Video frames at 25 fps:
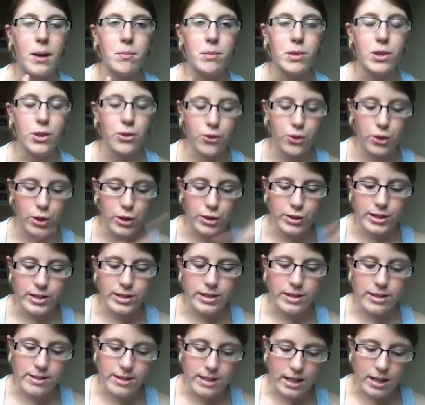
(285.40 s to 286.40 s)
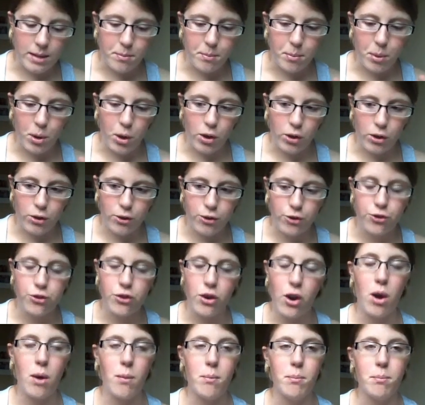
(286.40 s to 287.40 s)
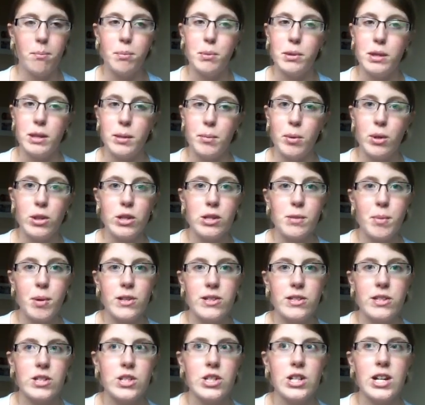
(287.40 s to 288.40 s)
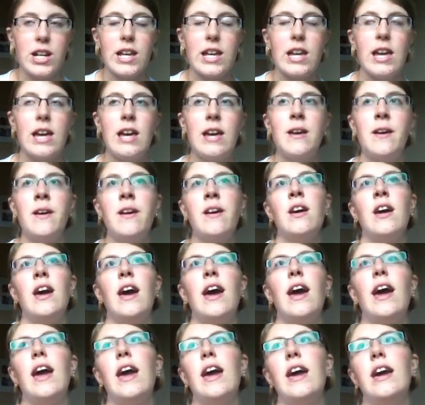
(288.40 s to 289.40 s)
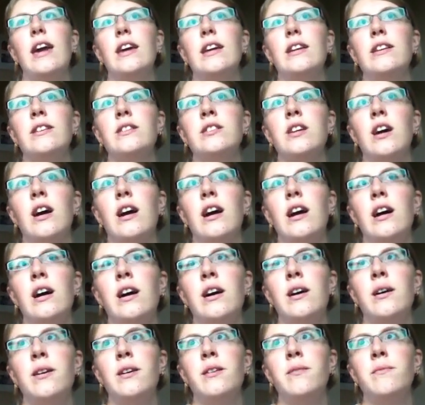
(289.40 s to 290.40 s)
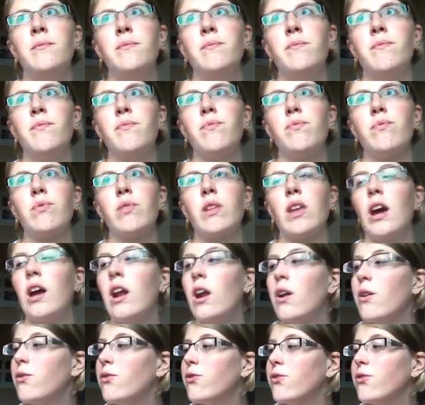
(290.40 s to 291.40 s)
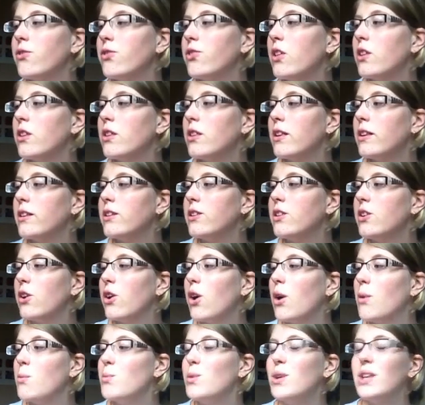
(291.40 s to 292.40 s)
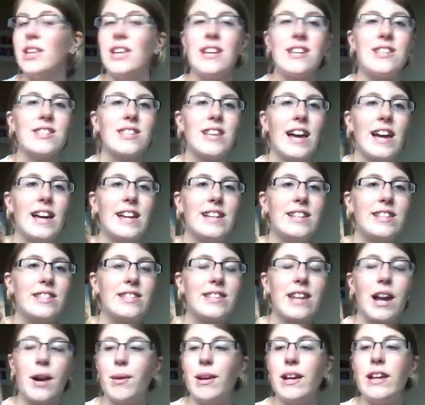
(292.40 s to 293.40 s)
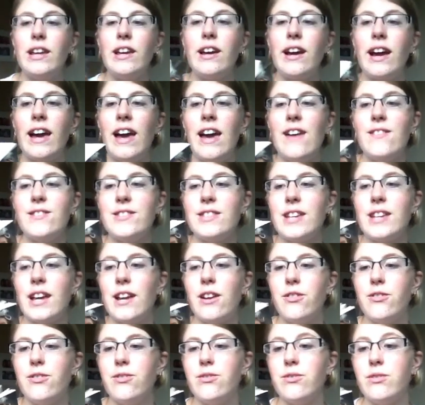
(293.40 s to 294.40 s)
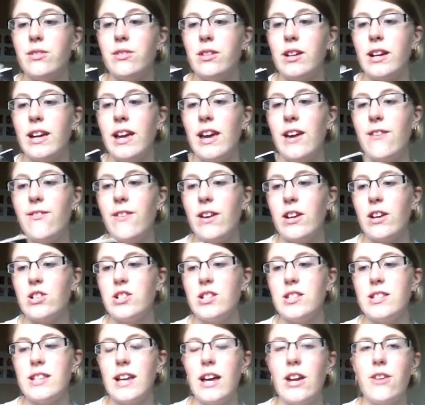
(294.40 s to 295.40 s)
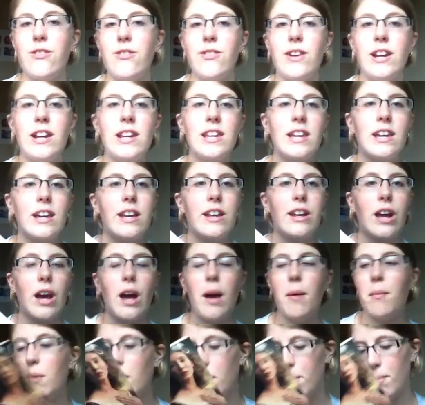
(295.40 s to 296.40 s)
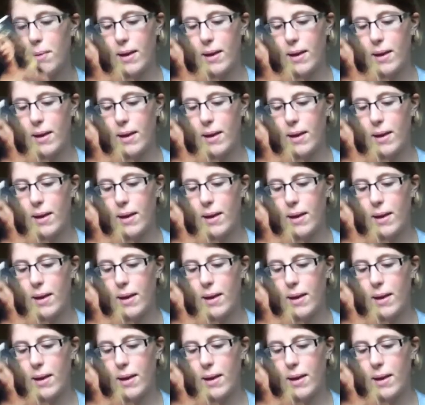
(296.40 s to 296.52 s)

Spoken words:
the first and the second book from the book depository, and I'm really excited to start reading it. I have actually started reading it. I'm